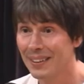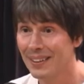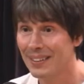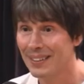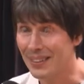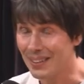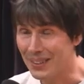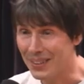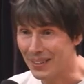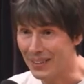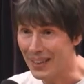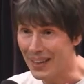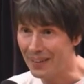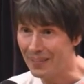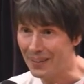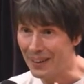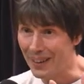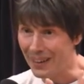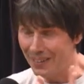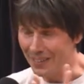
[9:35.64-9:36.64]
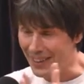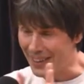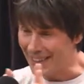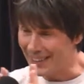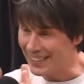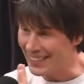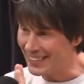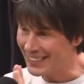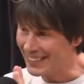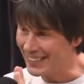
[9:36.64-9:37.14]
So there we are. We
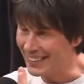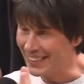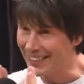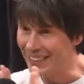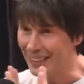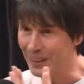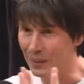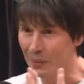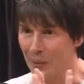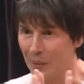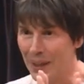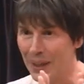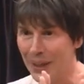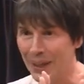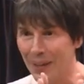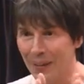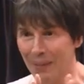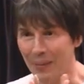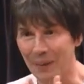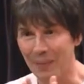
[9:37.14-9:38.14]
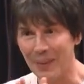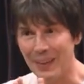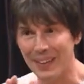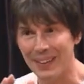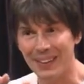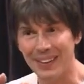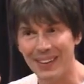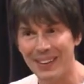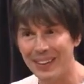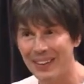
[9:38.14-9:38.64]
exist in this little window when we
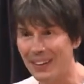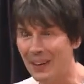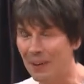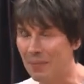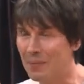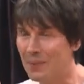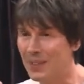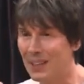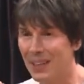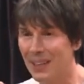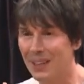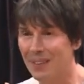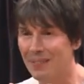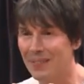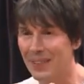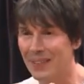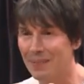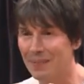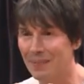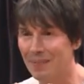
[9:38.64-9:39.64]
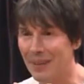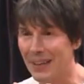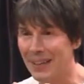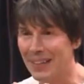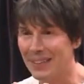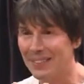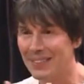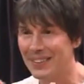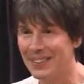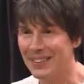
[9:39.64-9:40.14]
can observe this
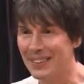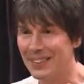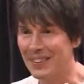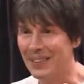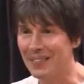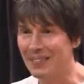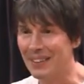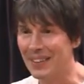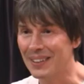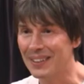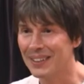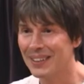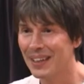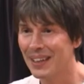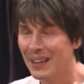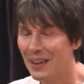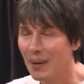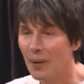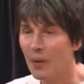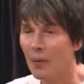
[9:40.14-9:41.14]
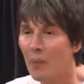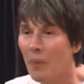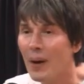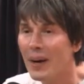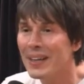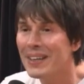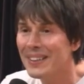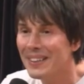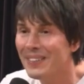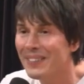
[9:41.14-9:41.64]
magnificent universe.
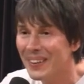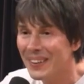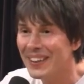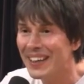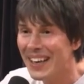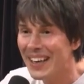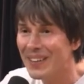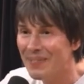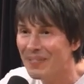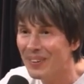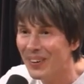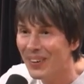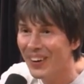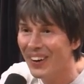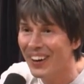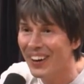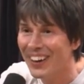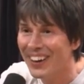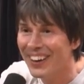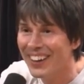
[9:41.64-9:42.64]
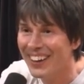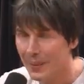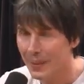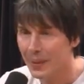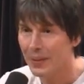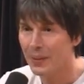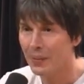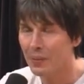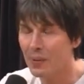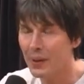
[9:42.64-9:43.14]
Why do you want any more?
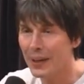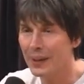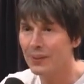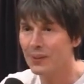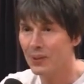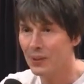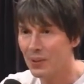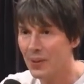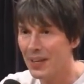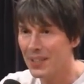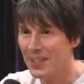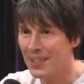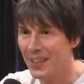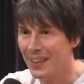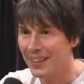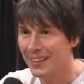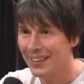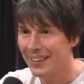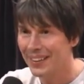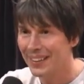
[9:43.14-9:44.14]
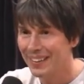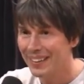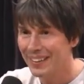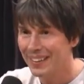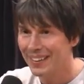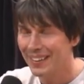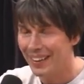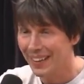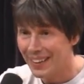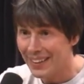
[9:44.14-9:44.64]
The real treasure,
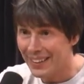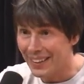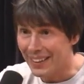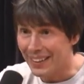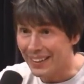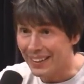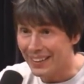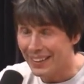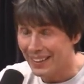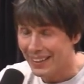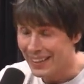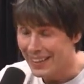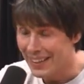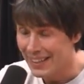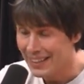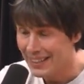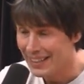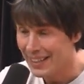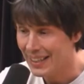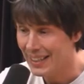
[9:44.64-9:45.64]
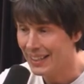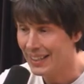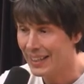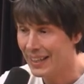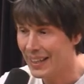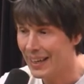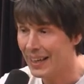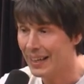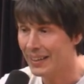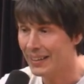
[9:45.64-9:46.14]
I think, is in
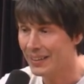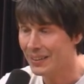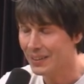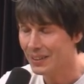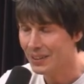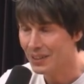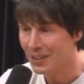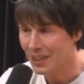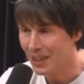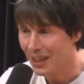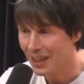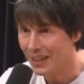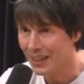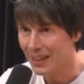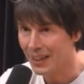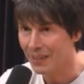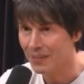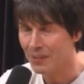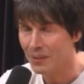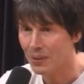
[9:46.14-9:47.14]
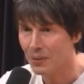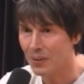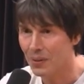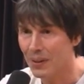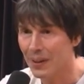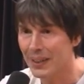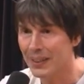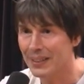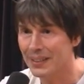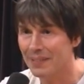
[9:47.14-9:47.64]
that journey of
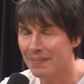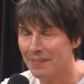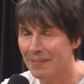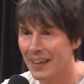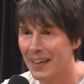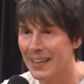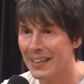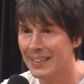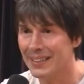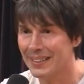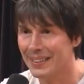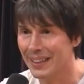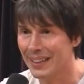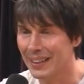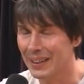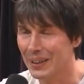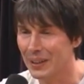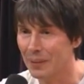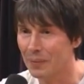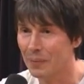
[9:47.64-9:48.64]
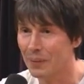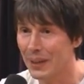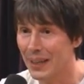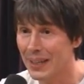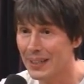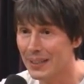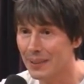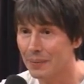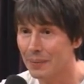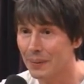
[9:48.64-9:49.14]
trying to face the
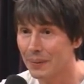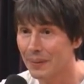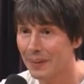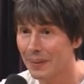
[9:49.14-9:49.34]
incomprehensible.